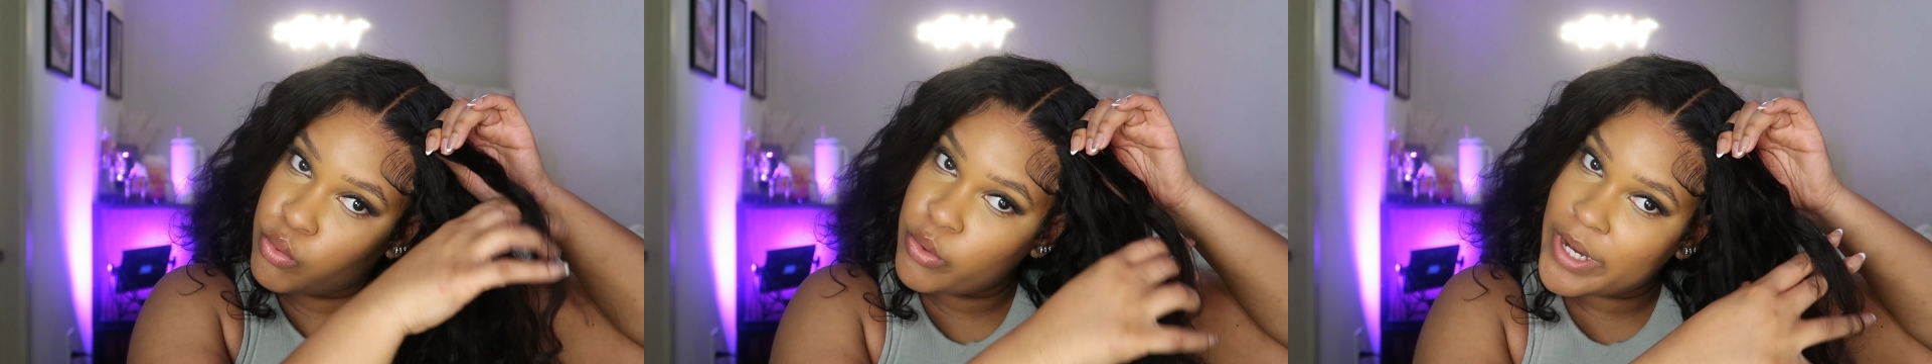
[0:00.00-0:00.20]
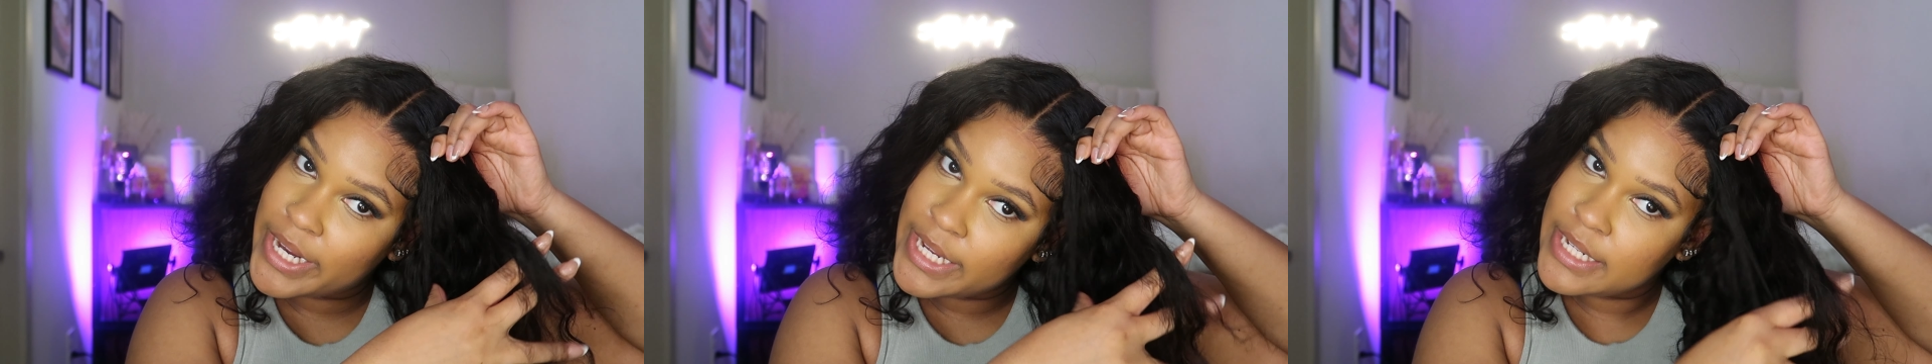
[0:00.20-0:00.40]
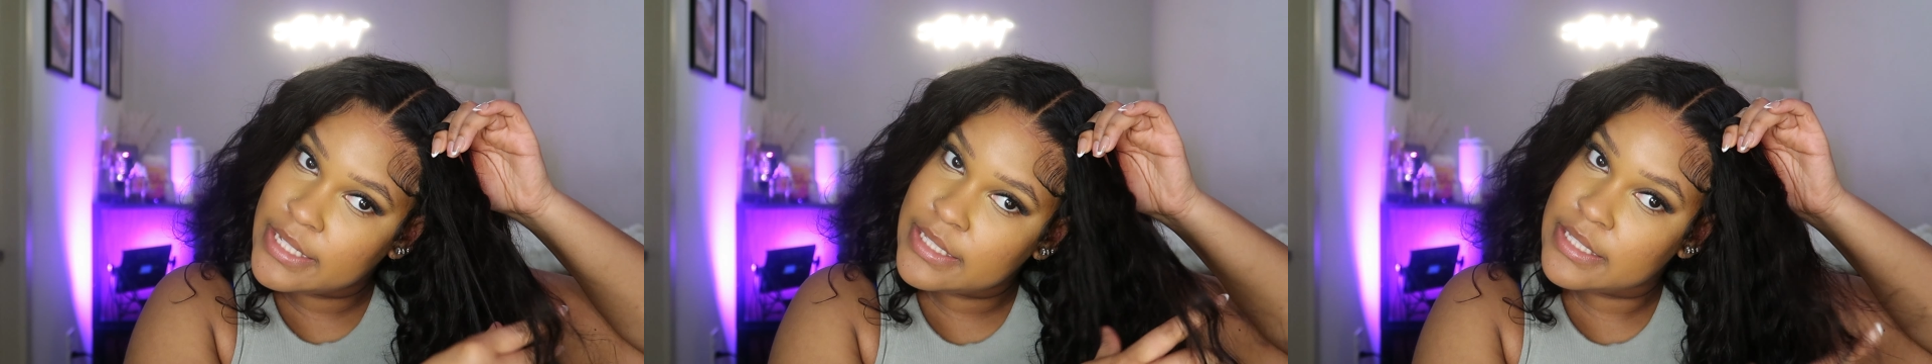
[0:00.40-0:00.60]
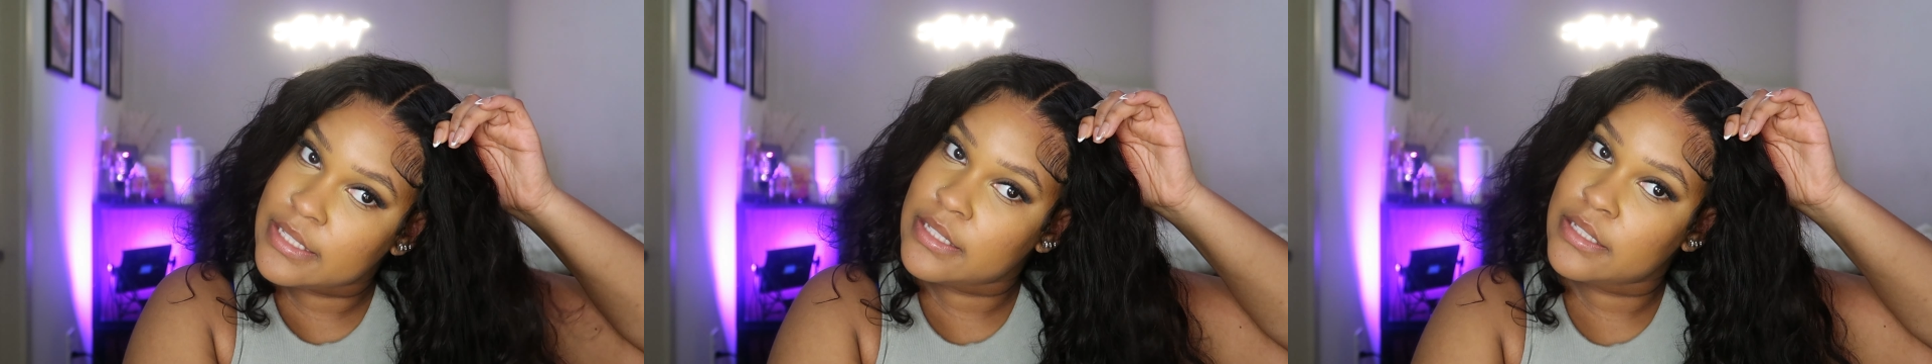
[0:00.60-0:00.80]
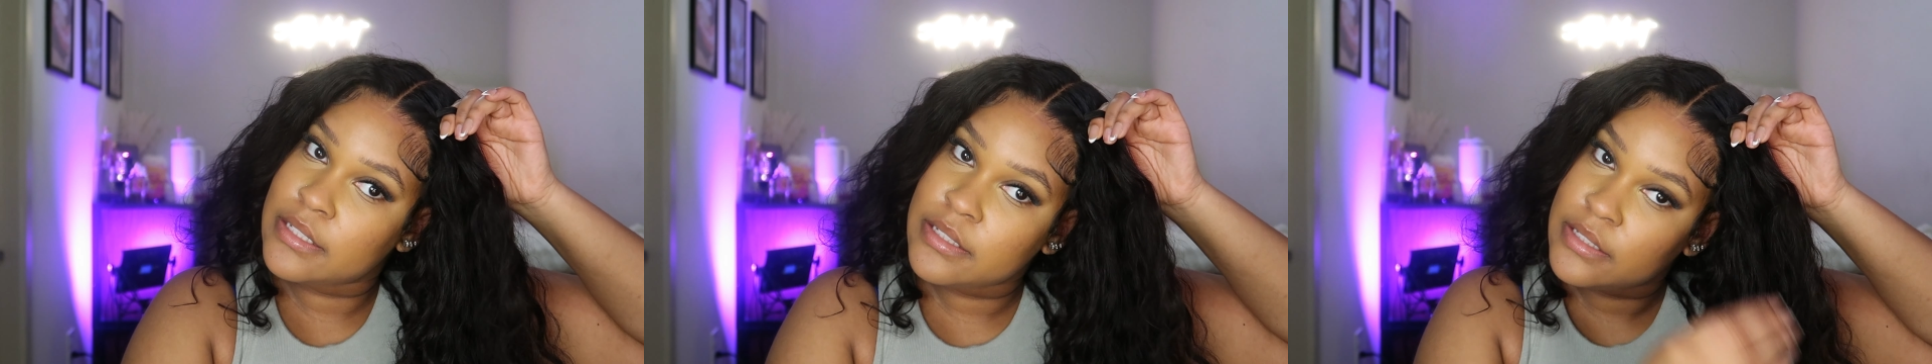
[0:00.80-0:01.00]

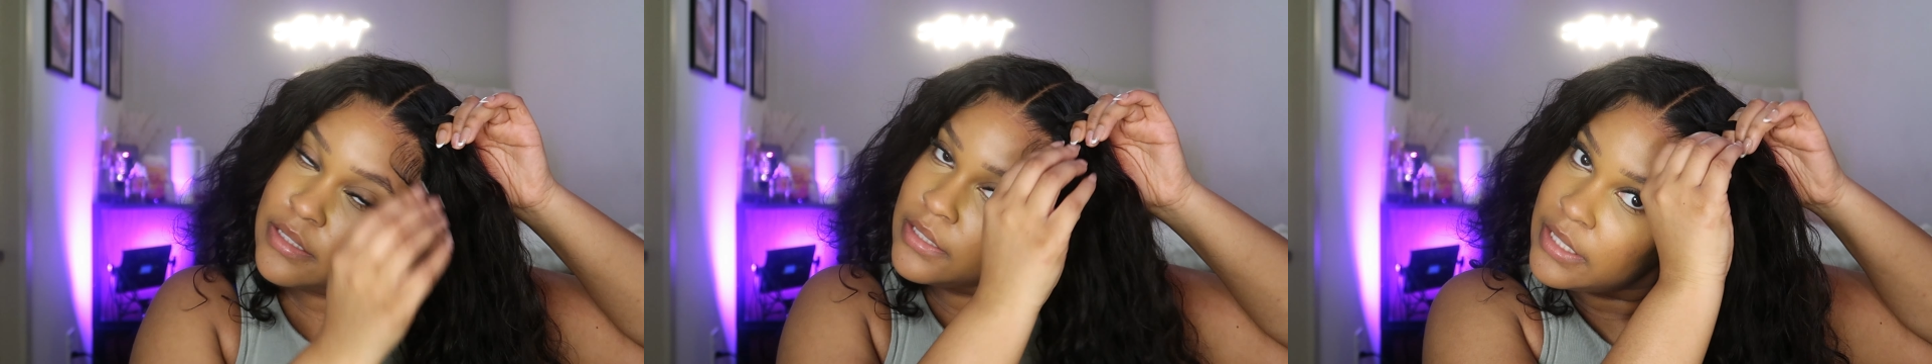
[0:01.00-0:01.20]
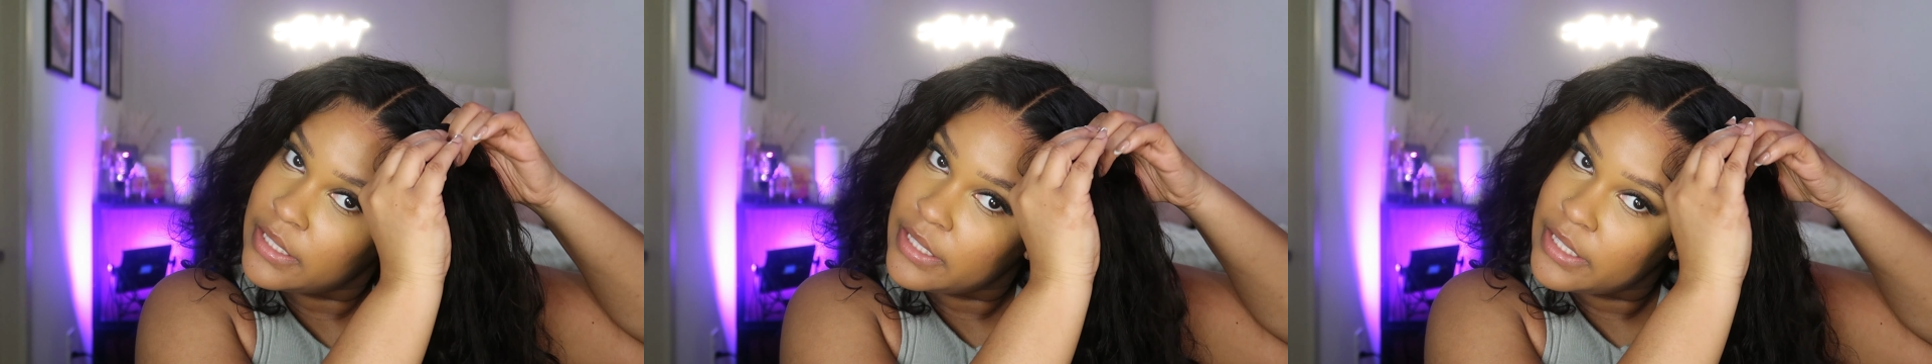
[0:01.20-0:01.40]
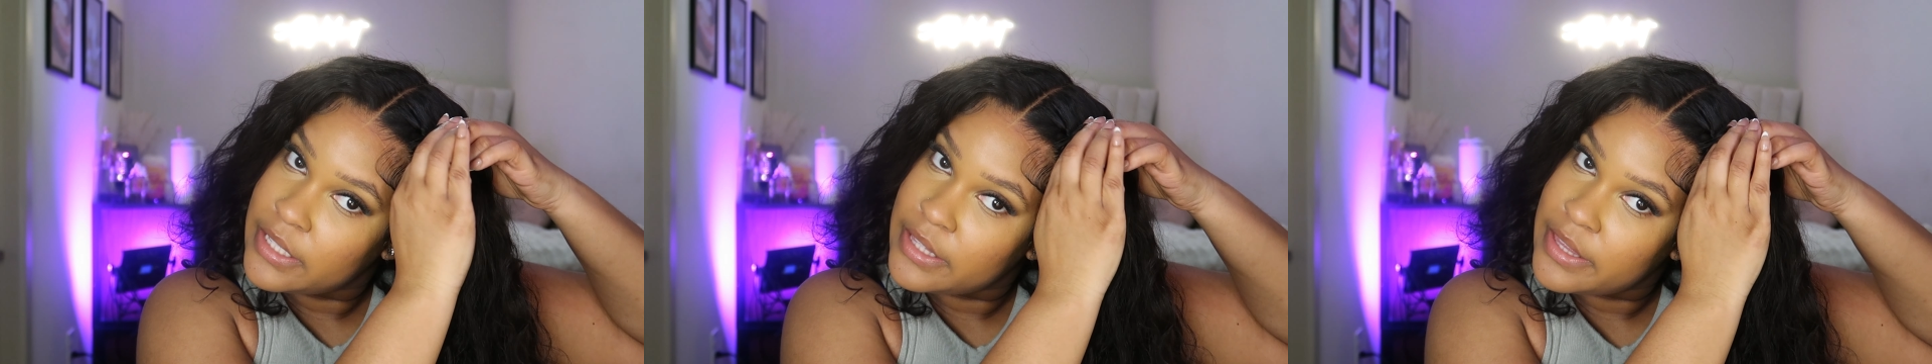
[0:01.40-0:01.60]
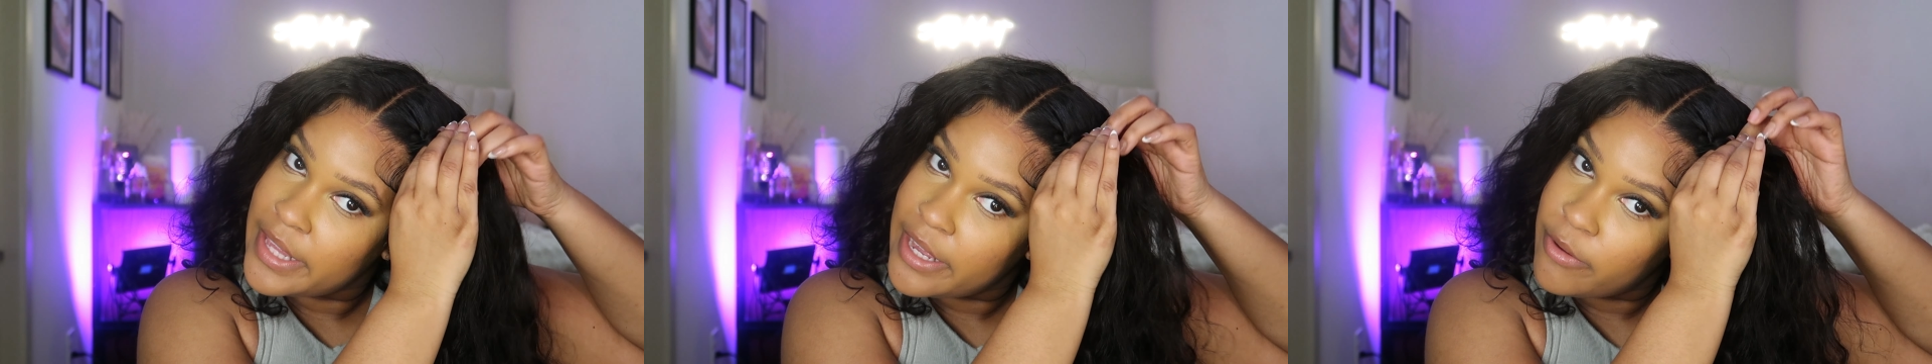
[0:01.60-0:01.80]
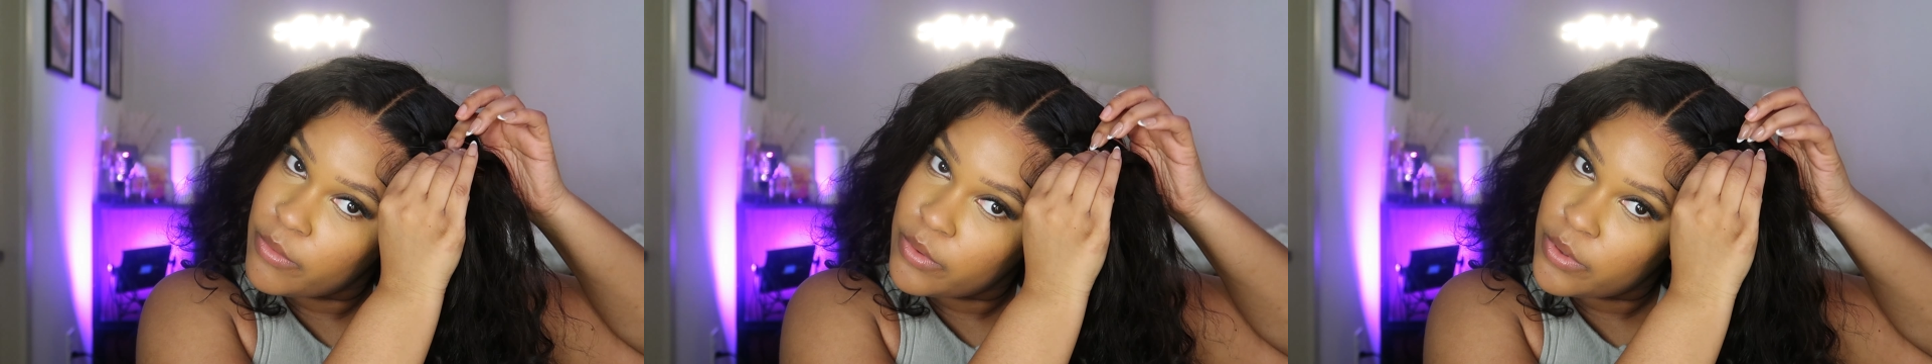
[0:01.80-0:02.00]
great and
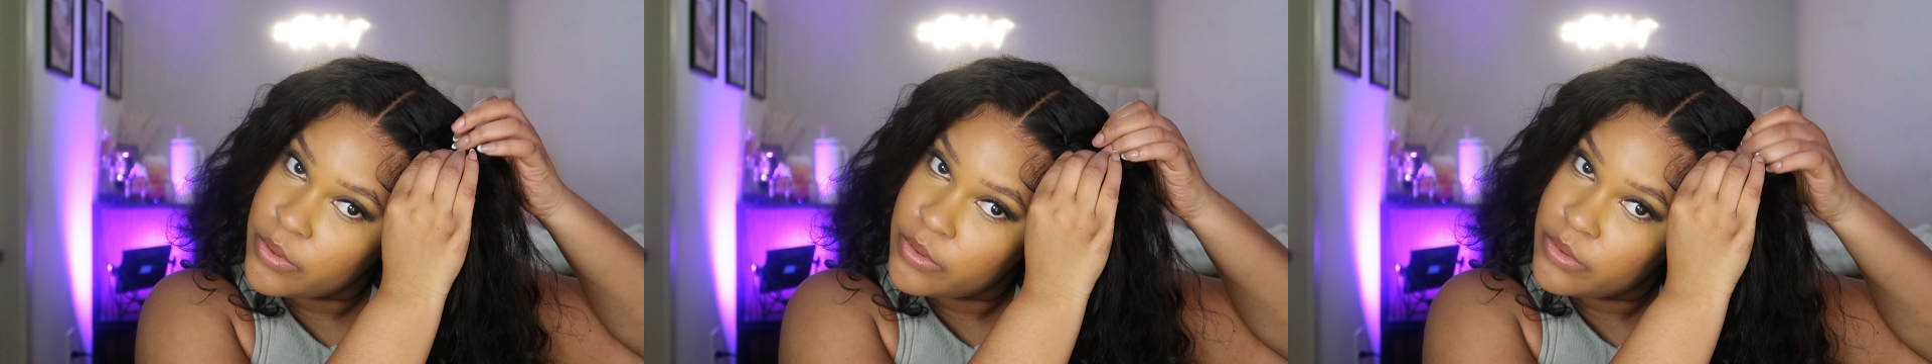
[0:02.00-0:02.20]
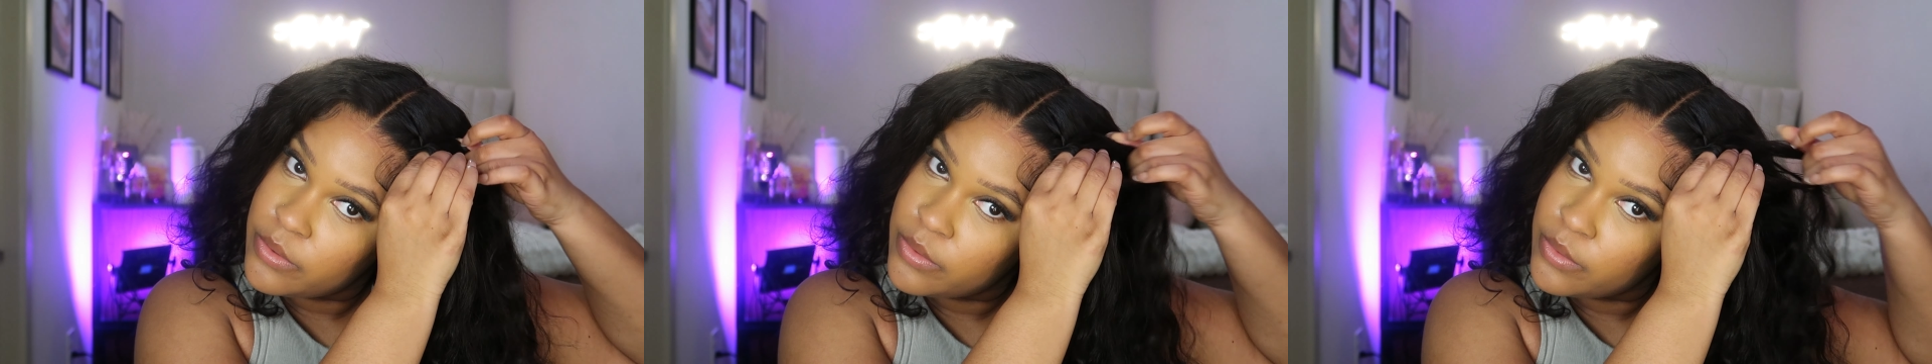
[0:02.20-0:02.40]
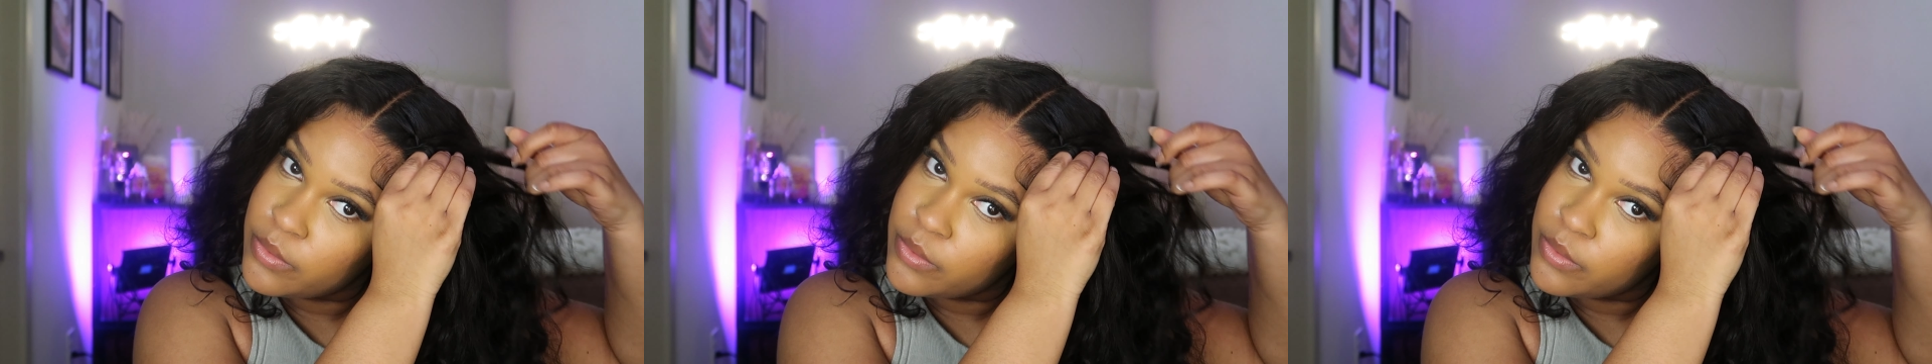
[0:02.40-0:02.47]
that will